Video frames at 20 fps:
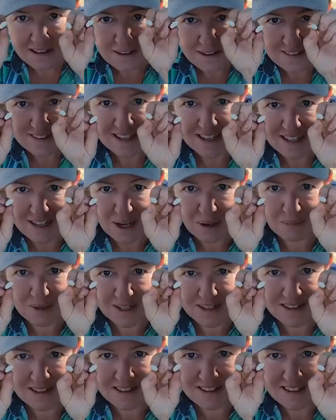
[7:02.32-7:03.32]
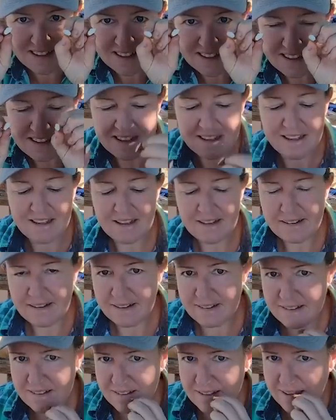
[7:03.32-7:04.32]
looks like an almond.
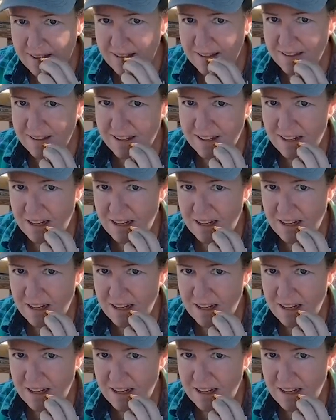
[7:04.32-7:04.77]
Does it taste like